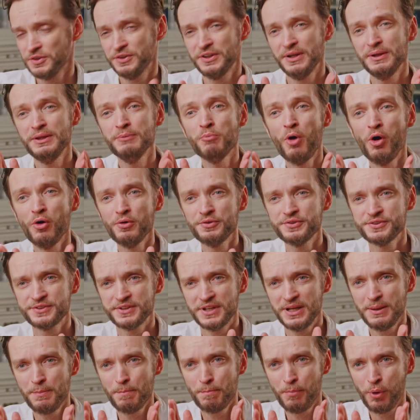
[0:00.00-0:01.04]
the
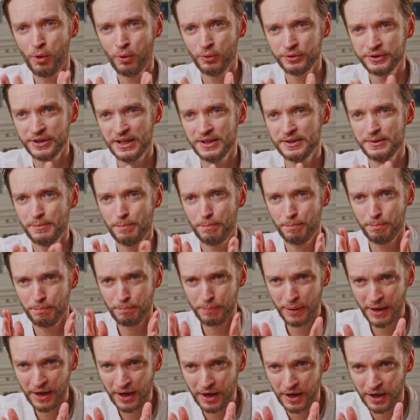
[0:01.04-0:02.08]
most important
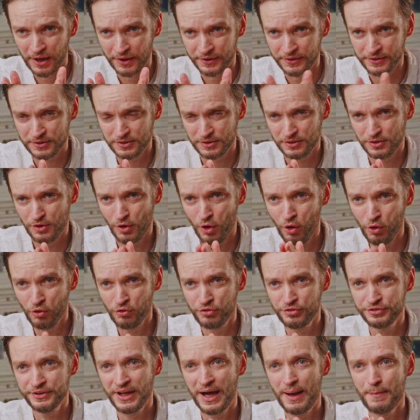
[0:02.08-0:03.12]
part
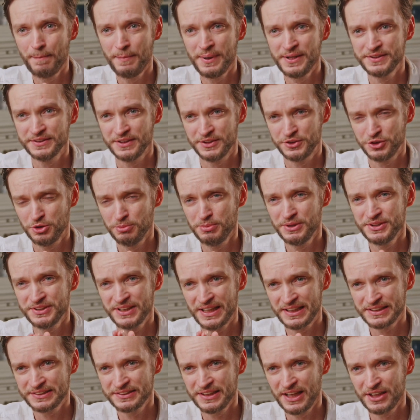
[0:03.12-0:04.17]
of that business to be
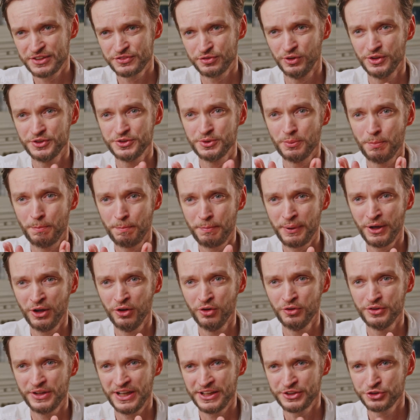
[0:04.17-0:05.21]
successful is to
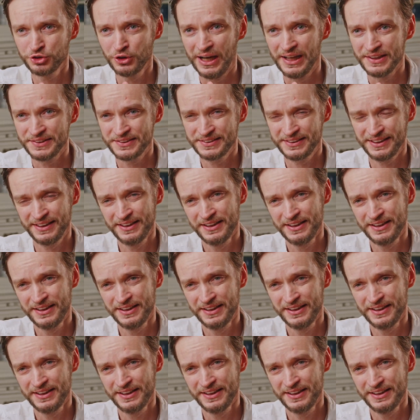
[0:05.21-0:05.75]
build a trust.